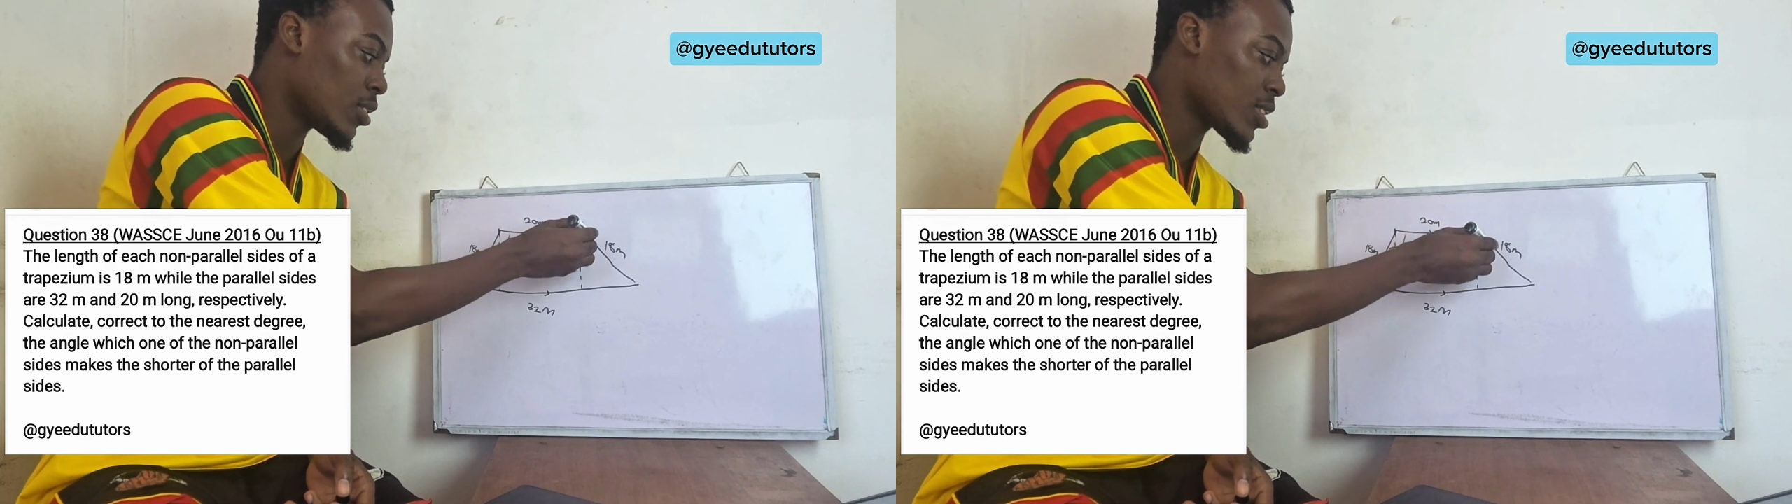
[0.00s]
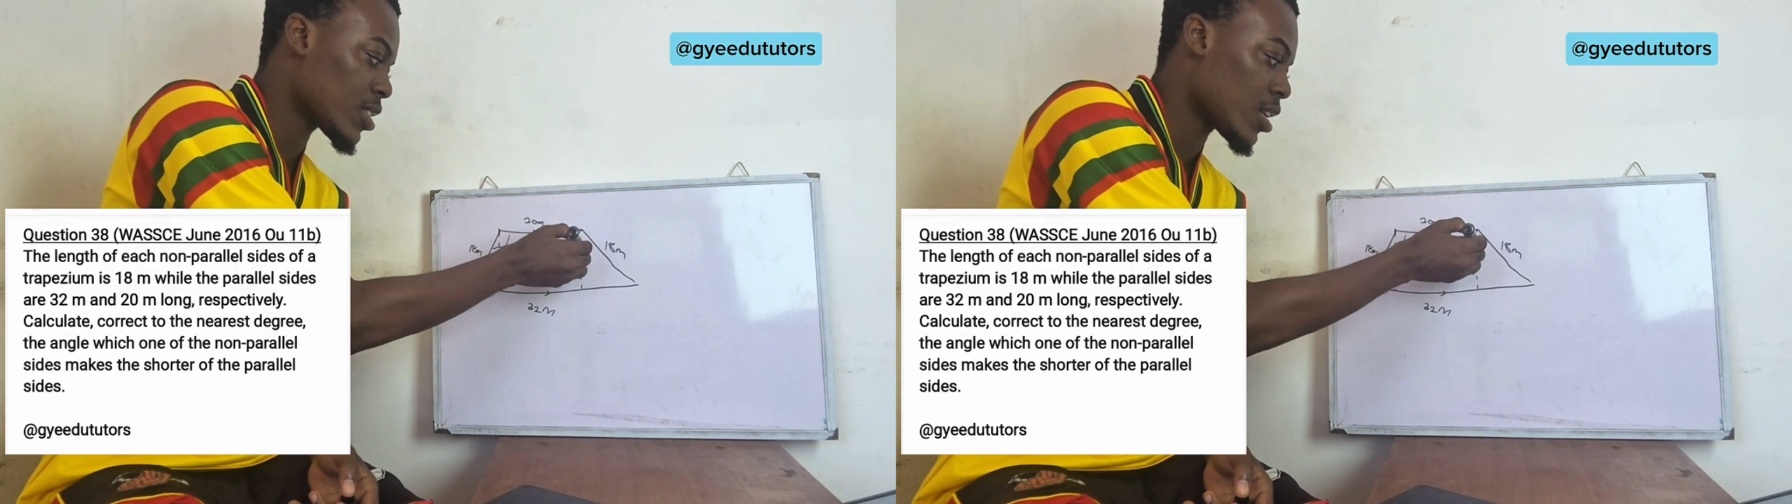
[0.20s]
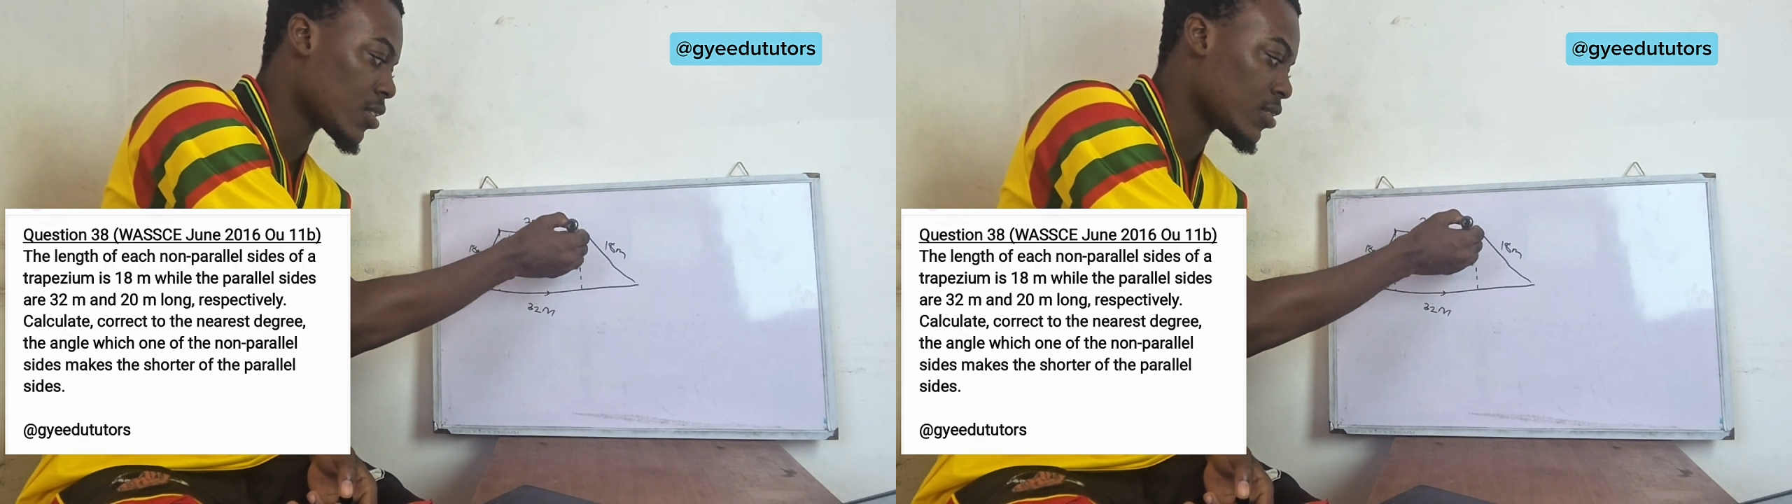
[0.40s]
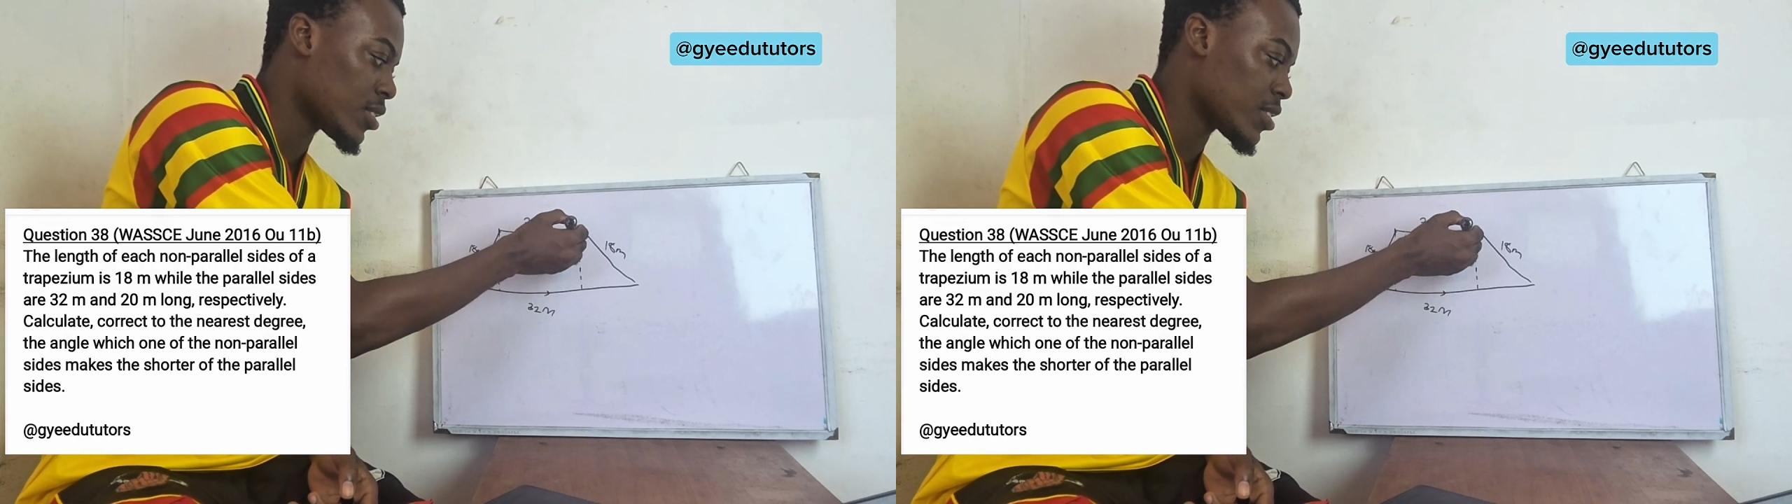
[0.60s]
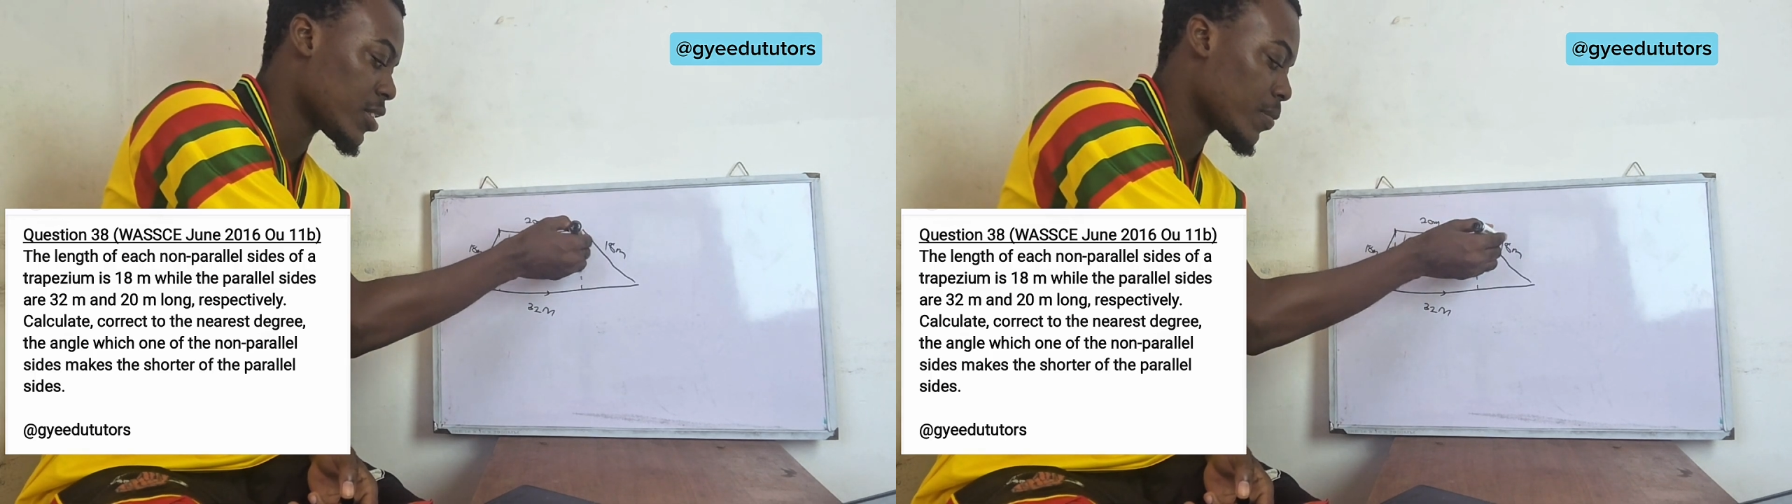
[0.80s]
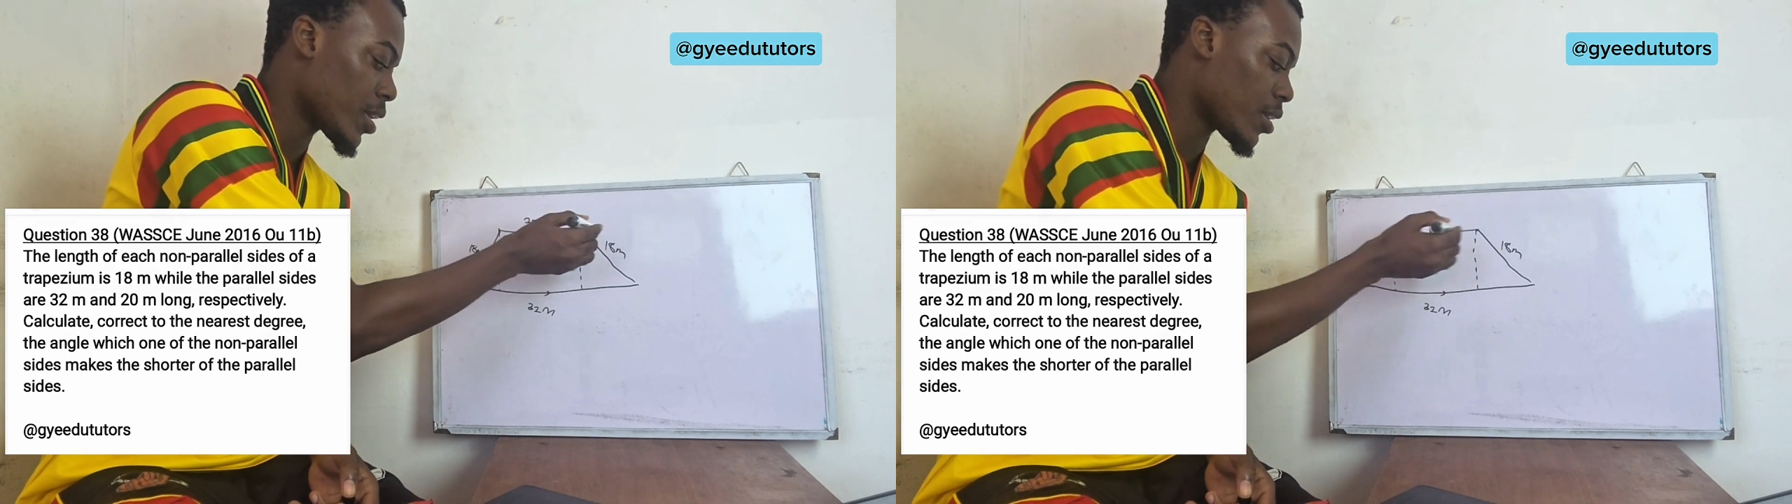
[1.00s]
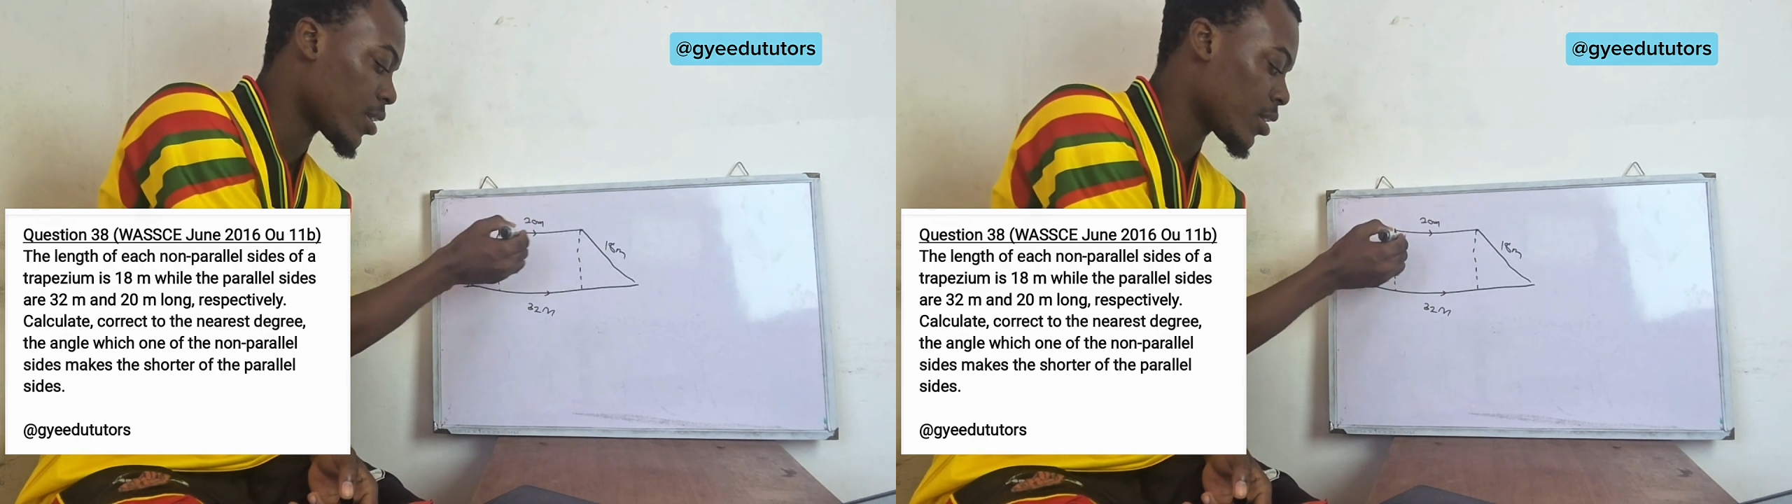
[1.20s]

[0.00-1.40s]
this angle is the same thing.